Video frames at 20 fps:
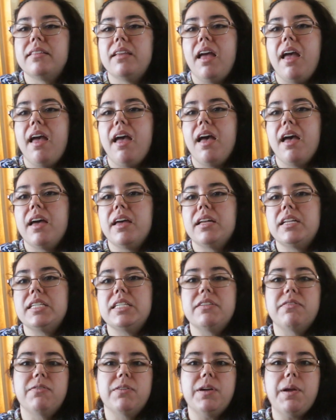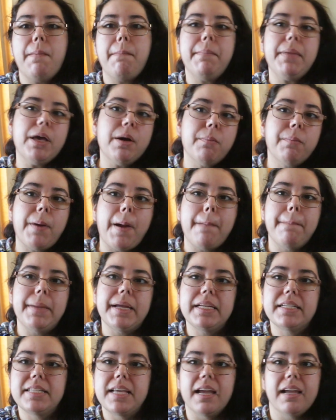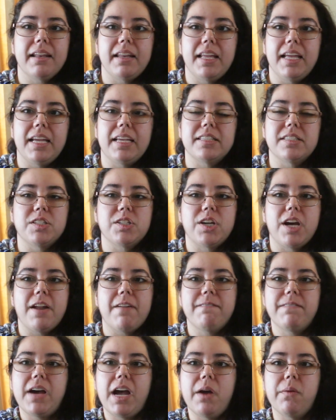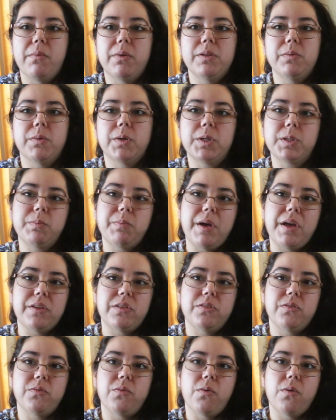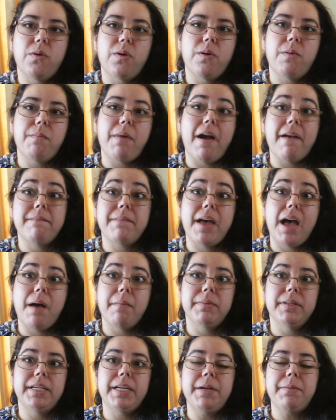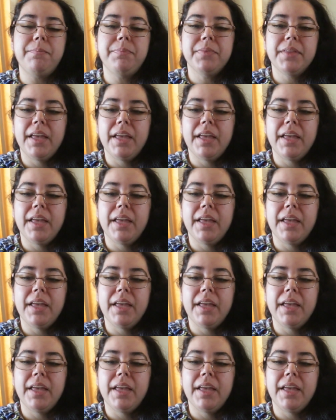and different meal prepping techniques and try to find what works best for my family,